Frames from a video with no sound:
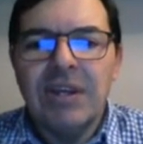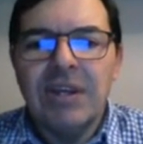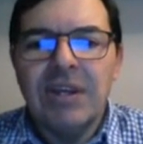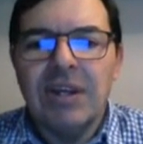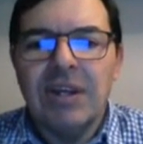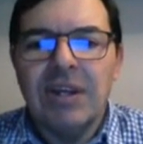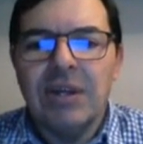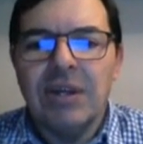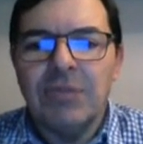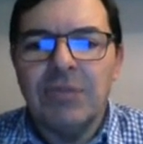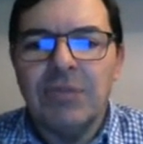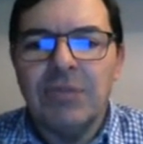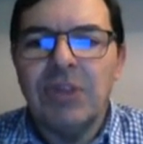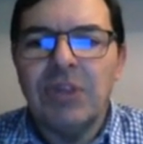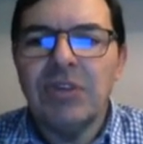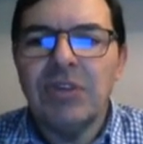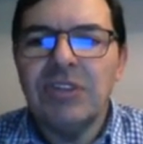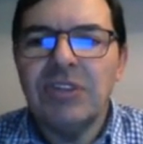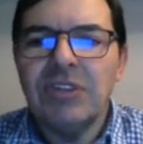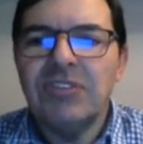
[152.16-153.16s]

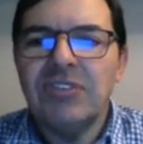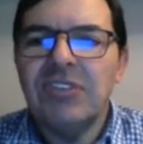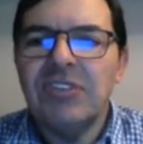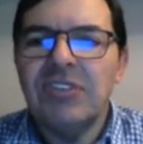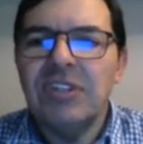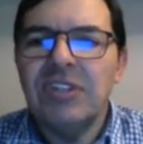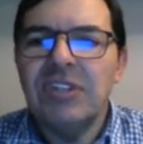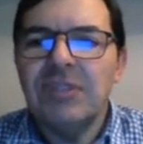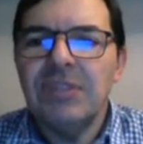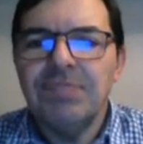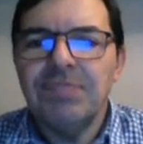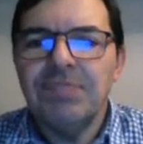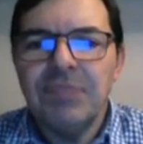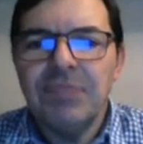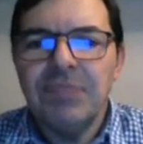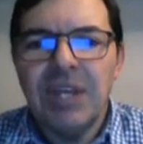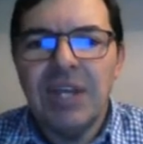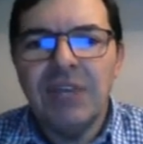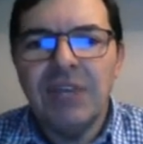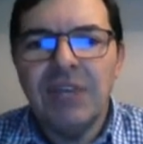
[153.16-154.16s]
You can see
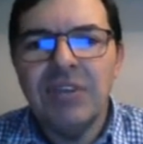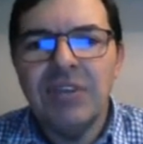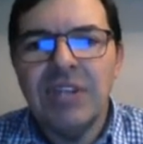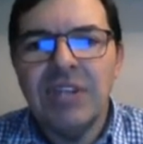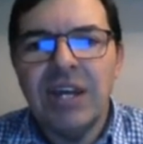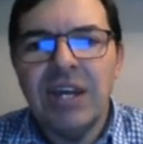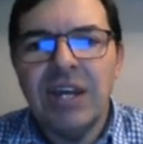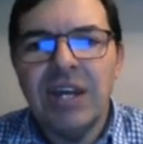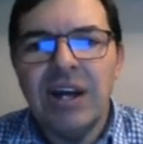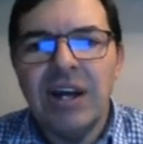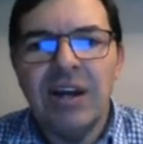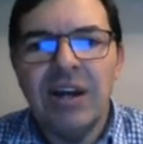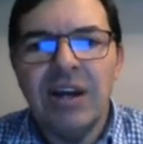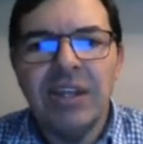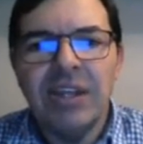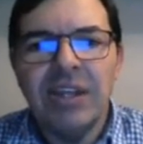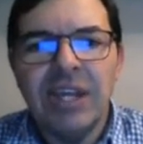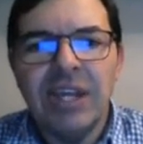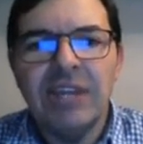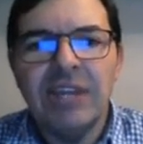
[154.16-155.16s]
every day I
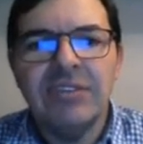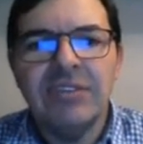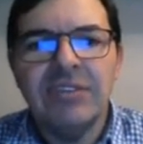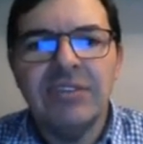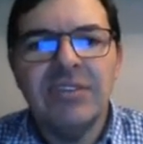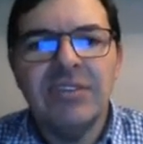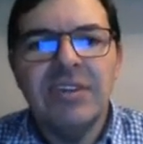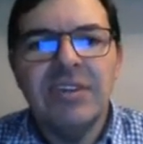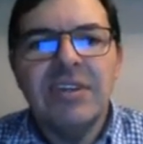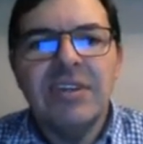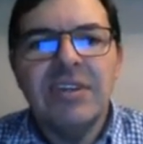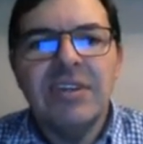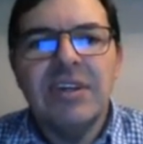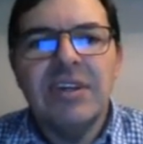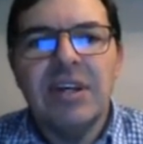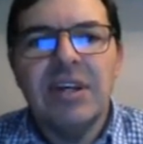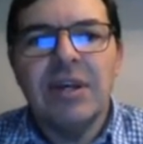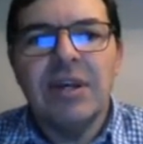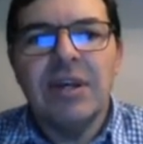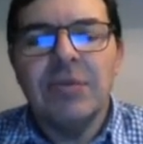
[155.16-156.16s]
get
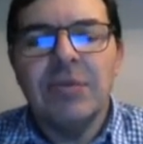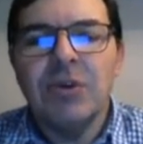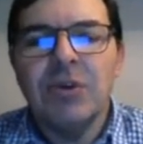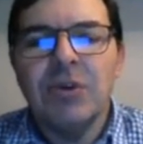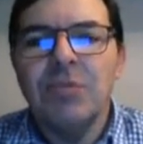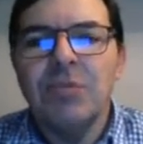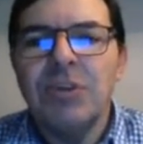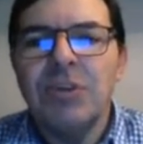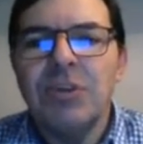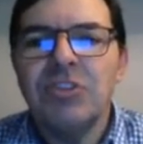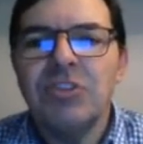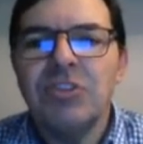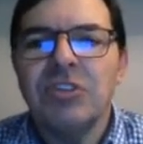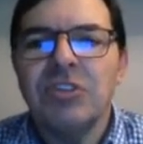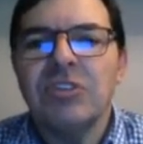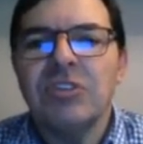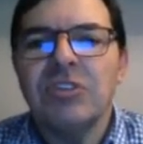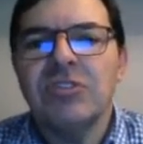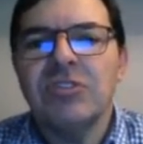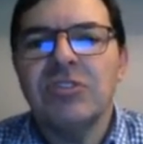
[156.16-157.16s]

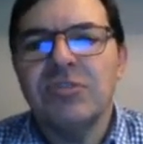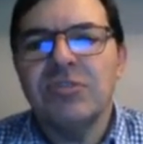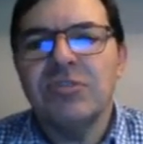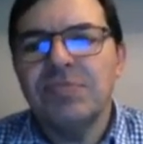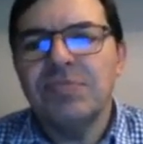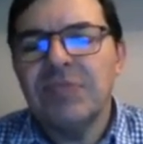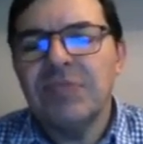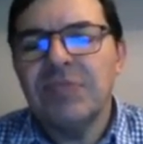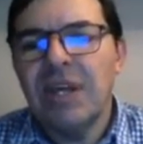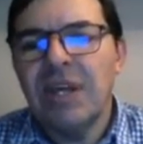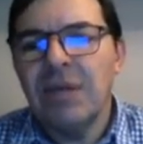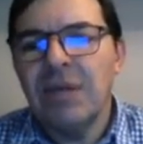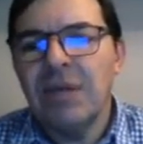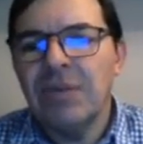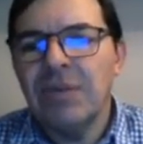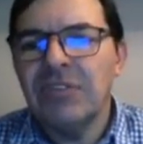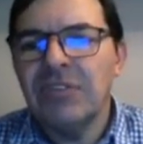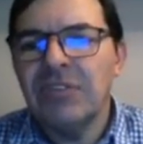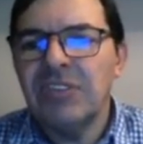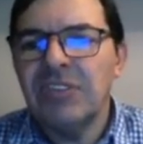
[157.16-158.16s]
commissions.
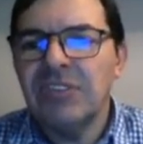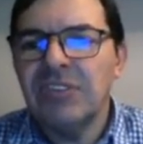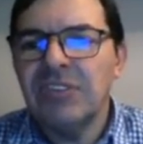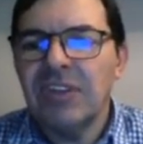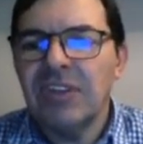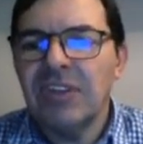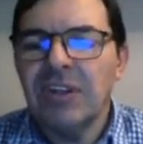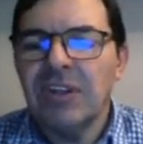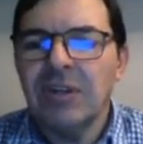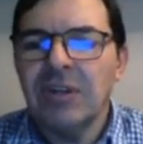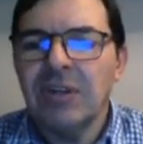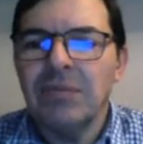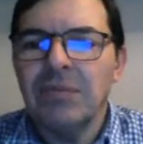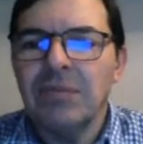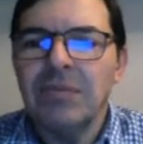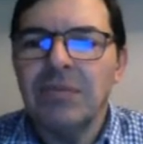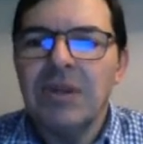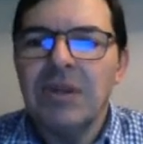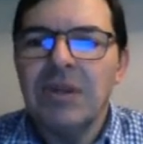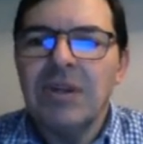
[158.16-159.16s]
This is
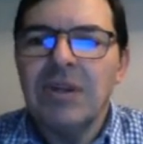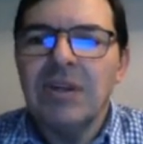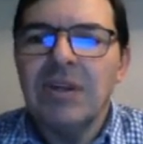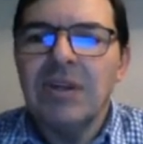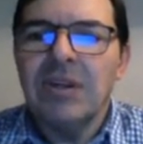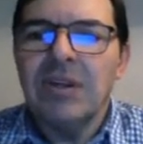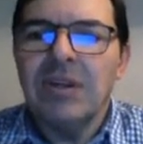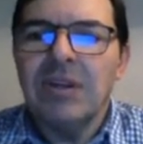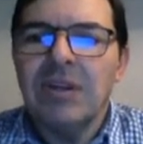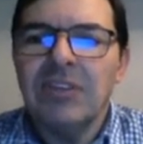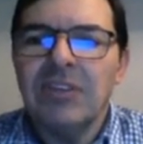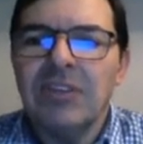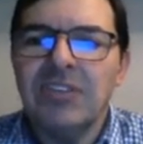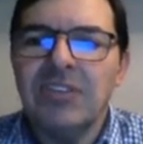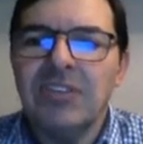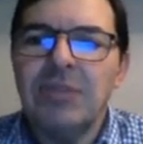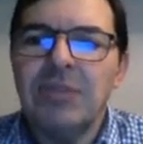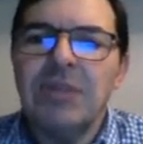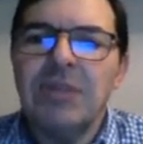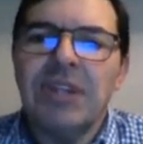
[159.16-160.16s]
a
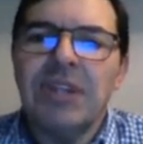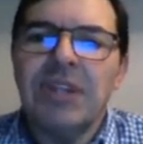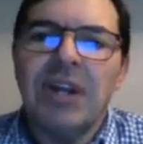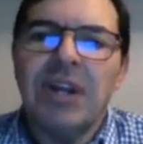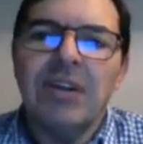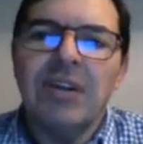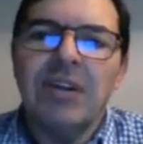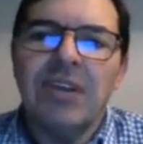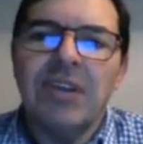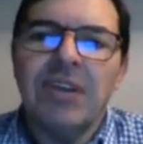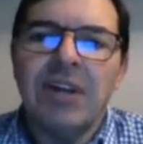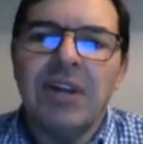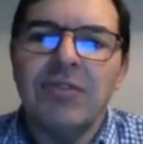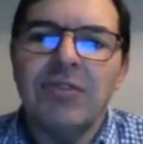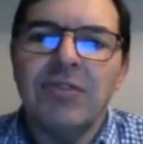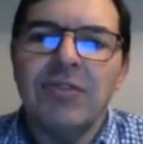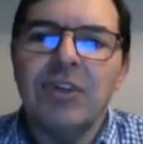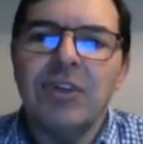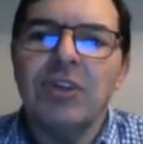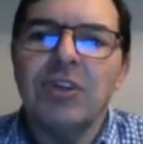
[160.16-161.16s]
semi that
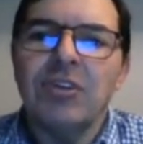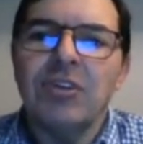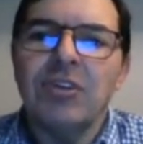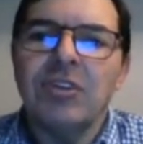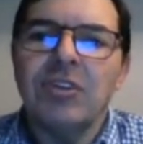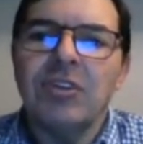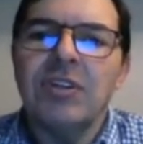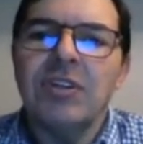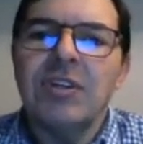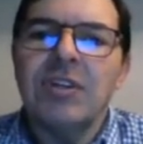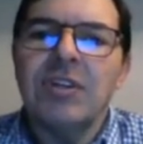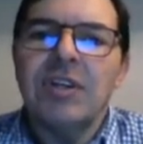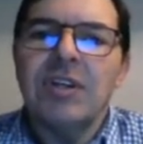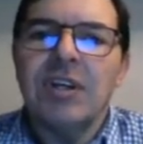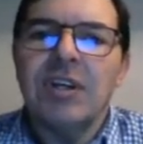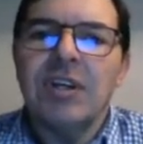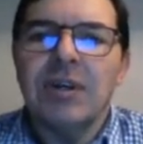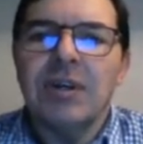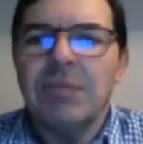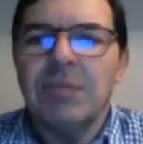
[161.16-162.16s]
I've earned
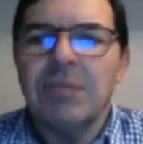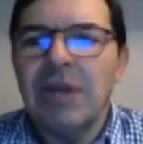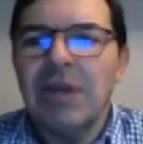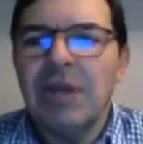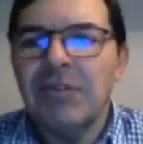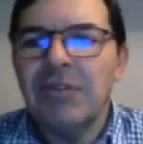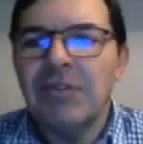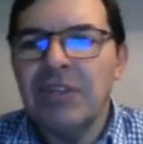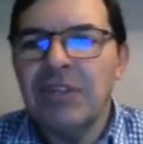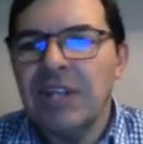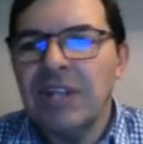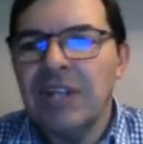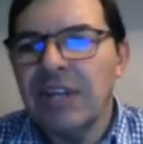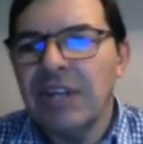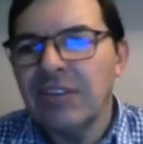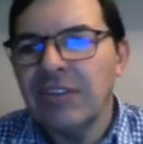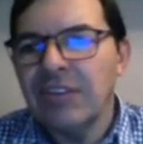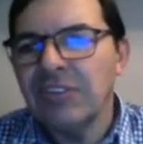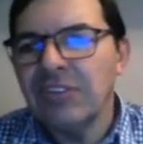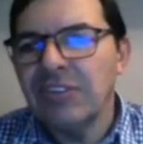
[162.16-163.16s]
every day.
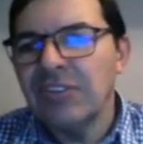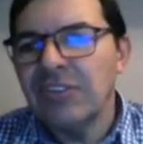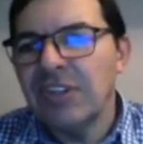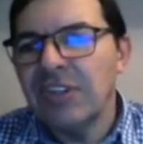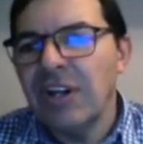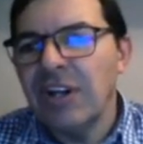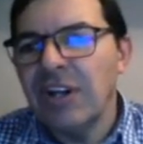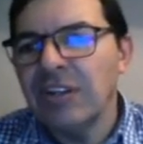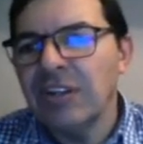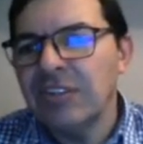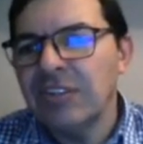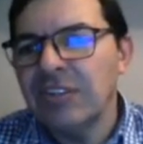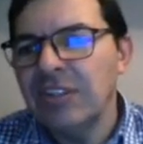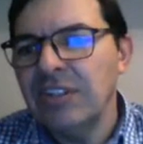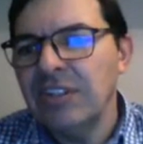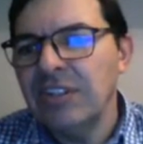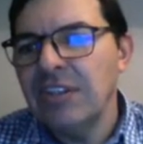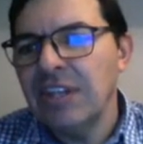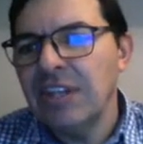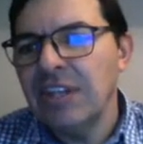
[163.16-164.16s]
This is the
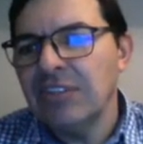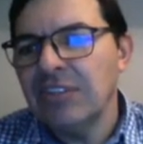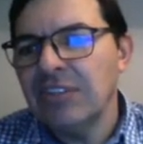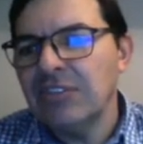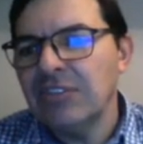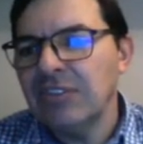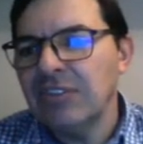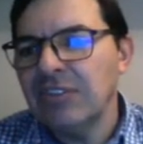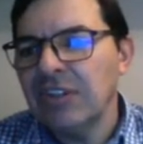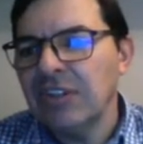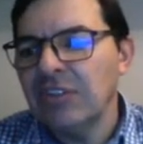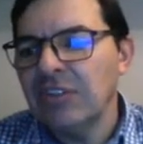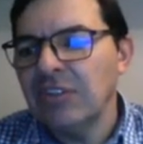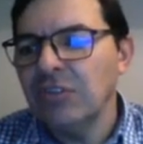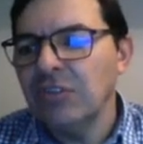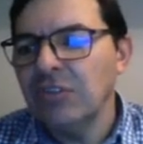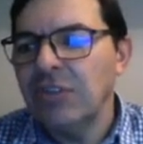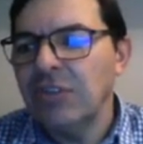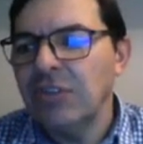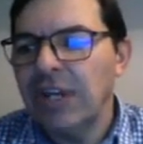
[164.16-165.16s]
19th. That's
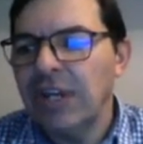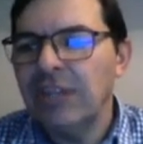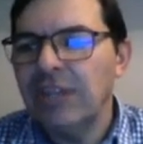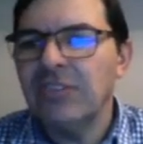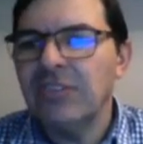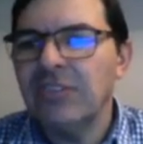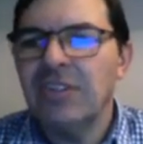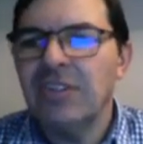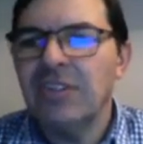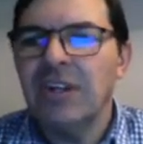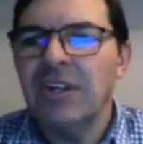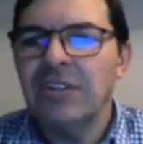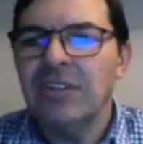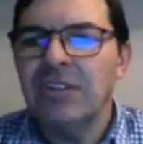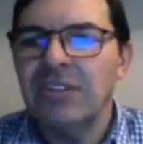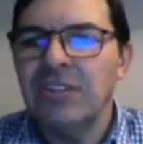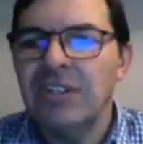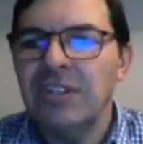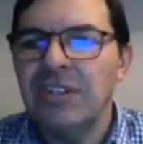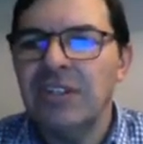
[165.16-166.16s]
today is the
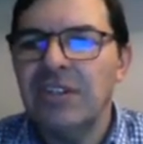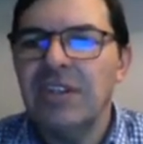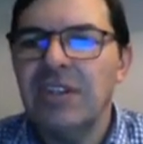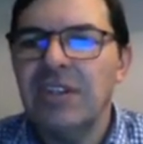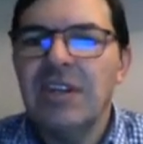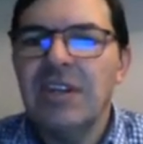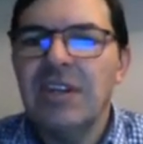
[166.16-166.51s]
19th.